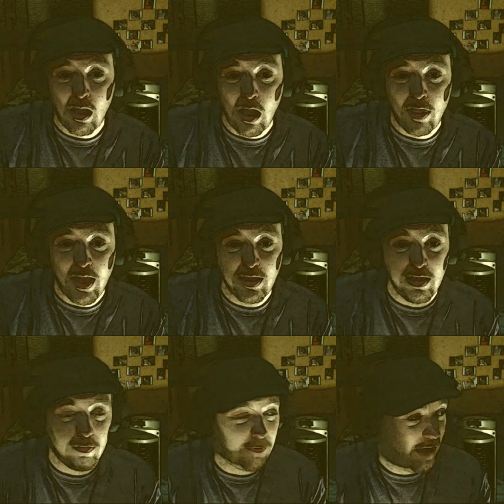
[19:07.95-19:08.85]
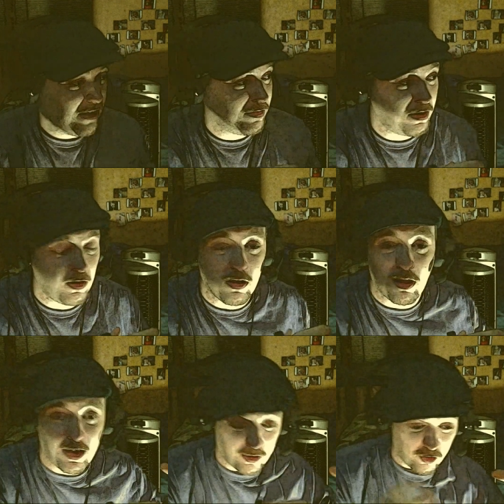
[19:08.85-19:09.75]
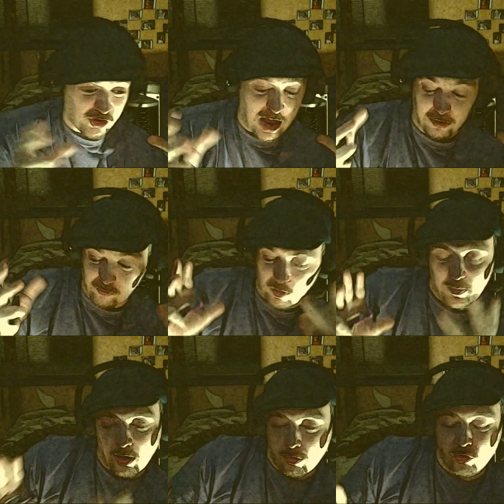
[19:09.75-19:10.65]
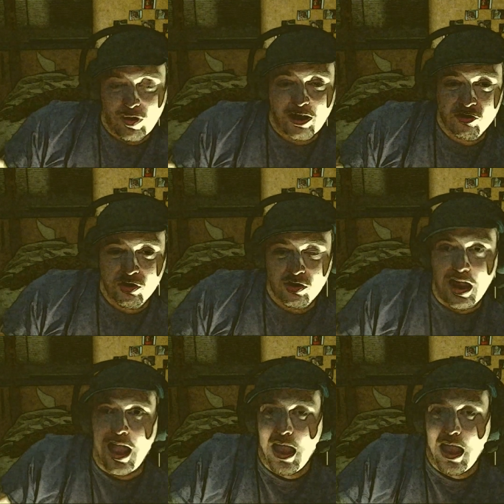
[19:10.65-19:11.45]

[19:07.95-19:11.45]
and then he's facing, like, the shot from another direction.